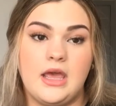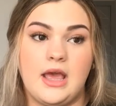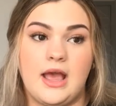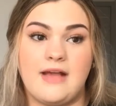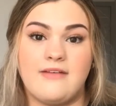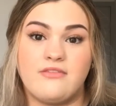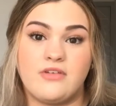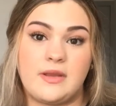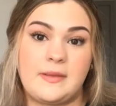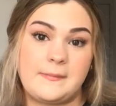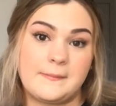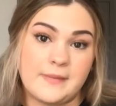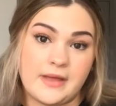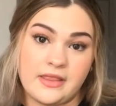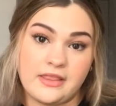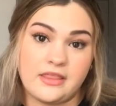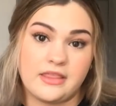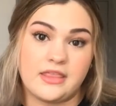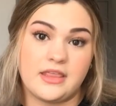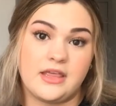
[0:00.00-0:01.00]
every
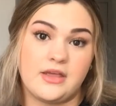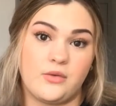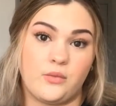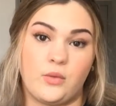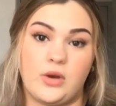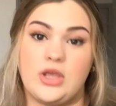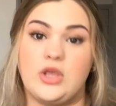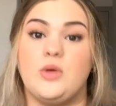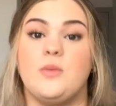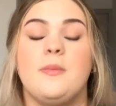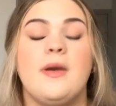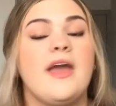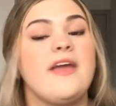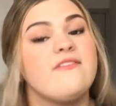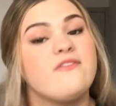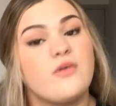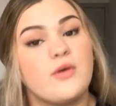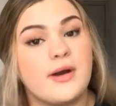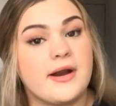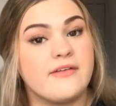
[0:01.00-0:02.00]
month, what you pay
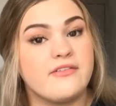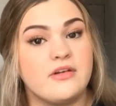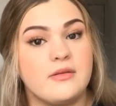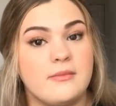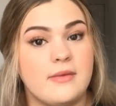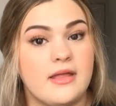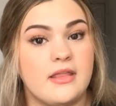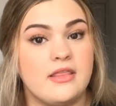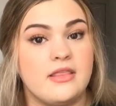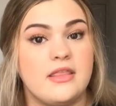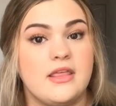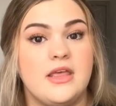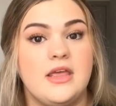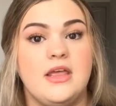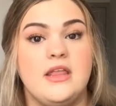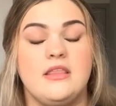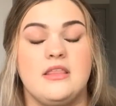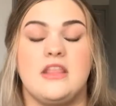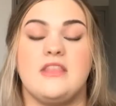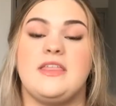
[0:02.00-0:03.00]
for every month,
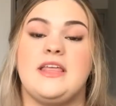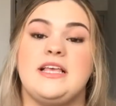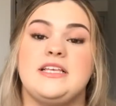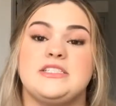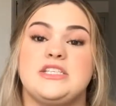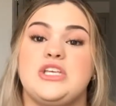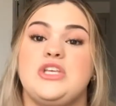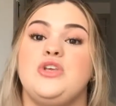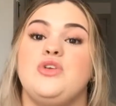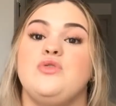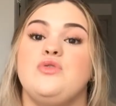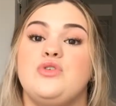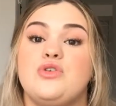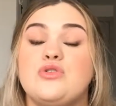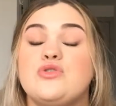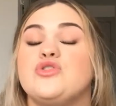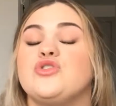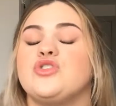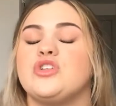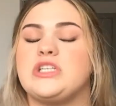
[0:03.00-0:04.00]
the things that you
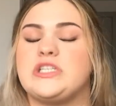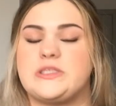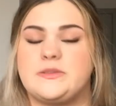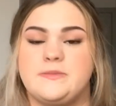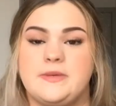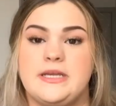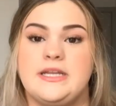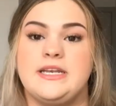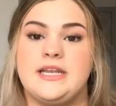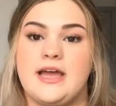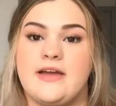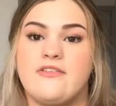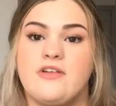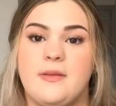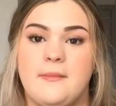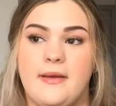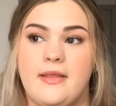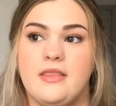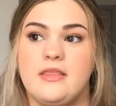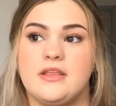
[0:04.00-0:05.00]
usually spend every
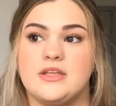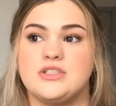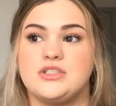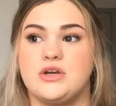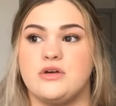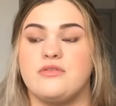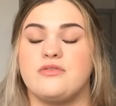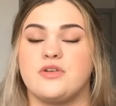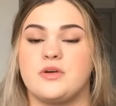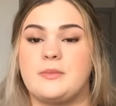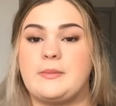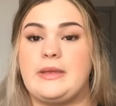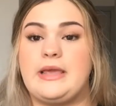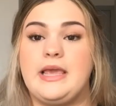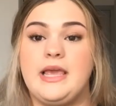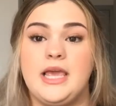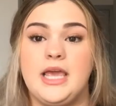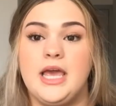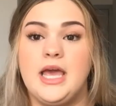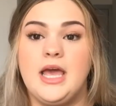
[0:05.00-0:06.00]
month. So for
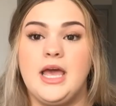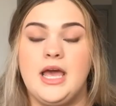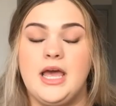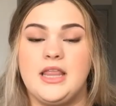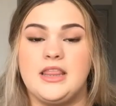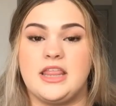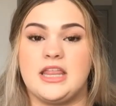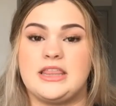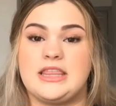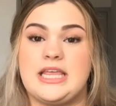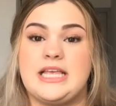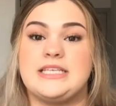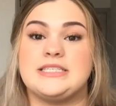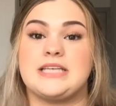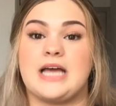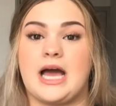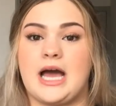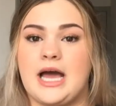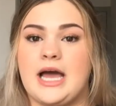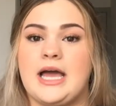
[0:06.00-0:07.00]
me, the things
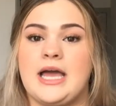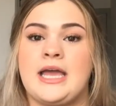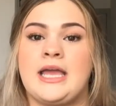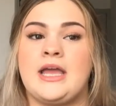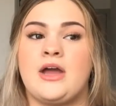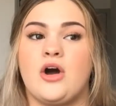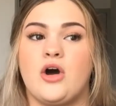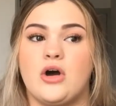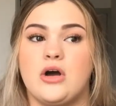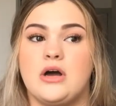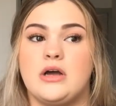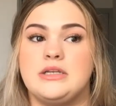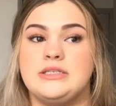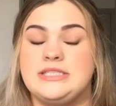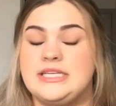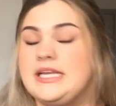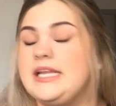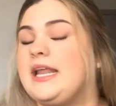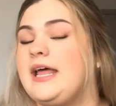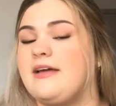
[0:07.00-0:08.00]
that I
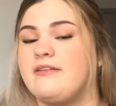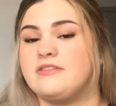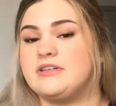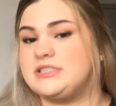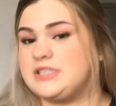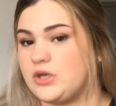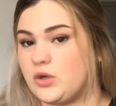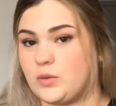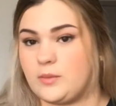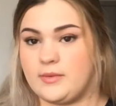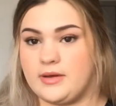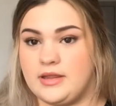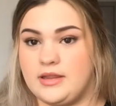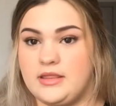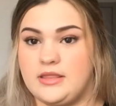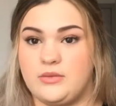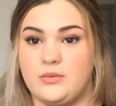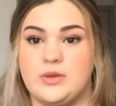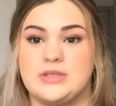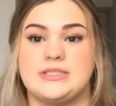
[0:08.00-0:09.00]
did every single
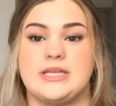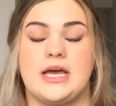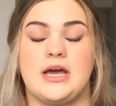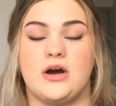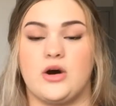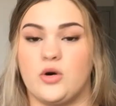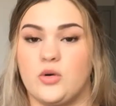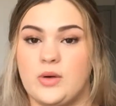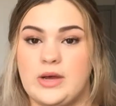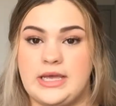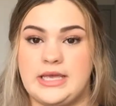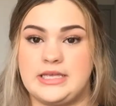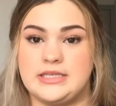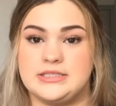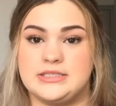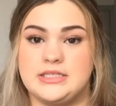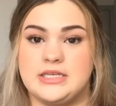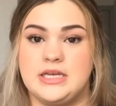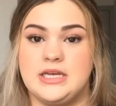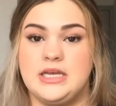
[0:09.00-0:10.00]
month was I
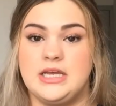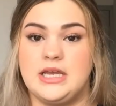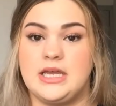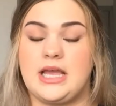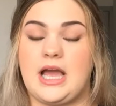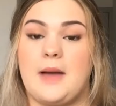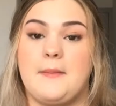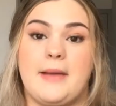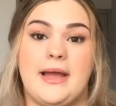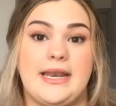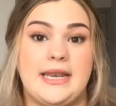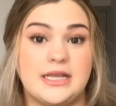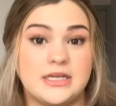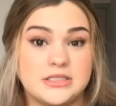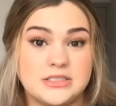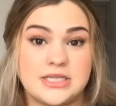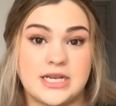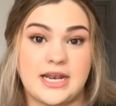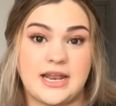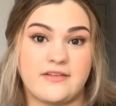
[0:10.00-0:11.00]
always got my
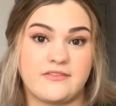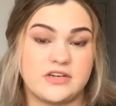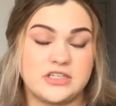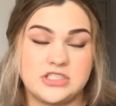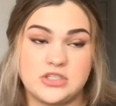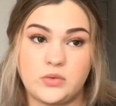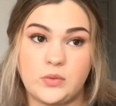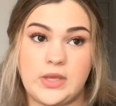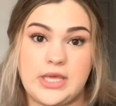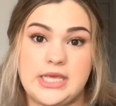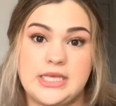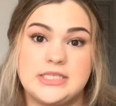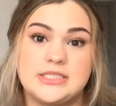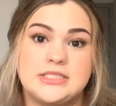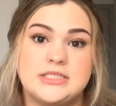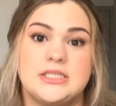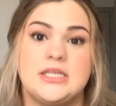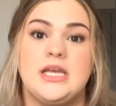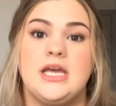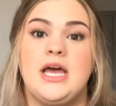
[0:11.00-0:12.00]
nails done every 2
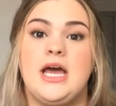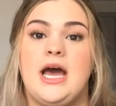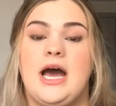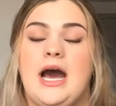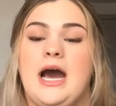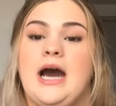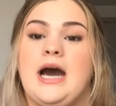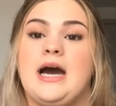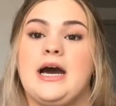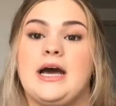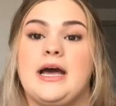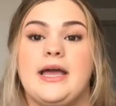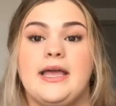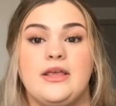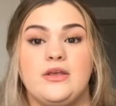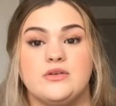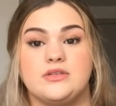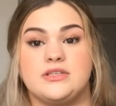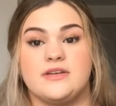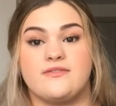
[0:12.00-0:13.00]
weeks. I
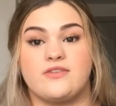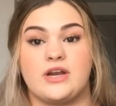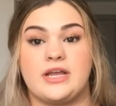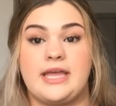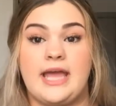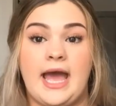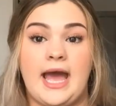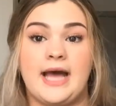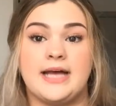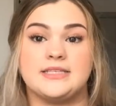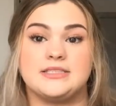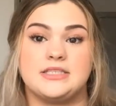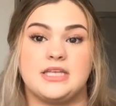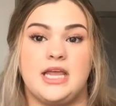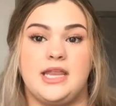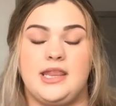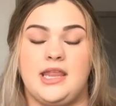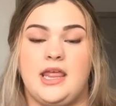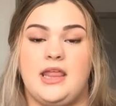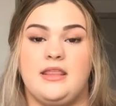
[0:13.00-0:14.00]
used it for gas,
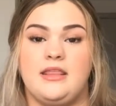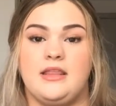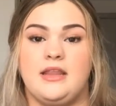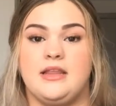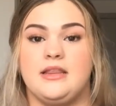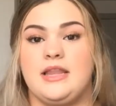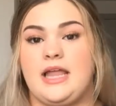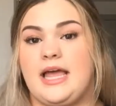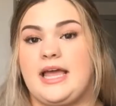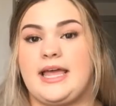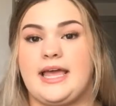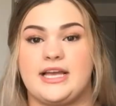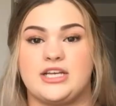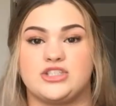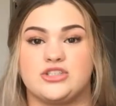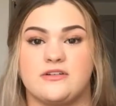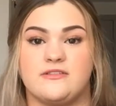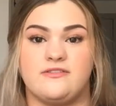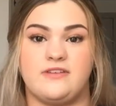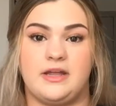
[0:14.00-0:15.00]
and then like
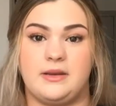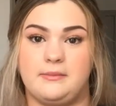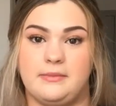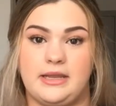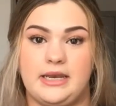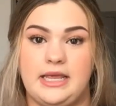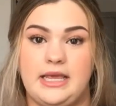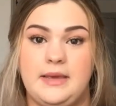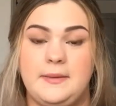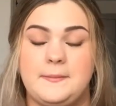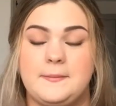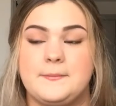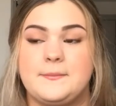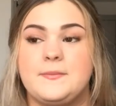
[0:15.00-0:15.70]
extra fun money